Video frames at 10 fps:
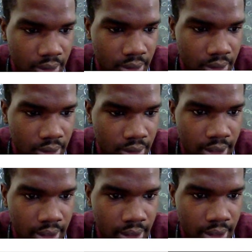
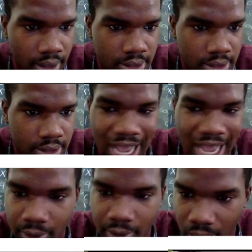Alright, so you add
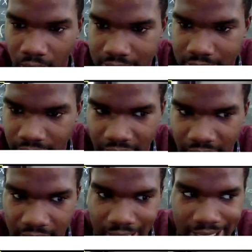1 to the value
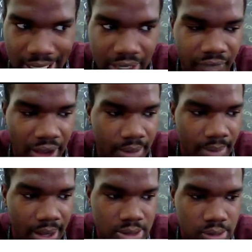and then divide it by
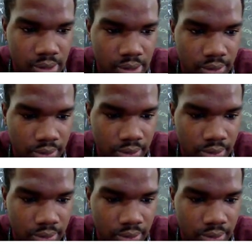square root 3.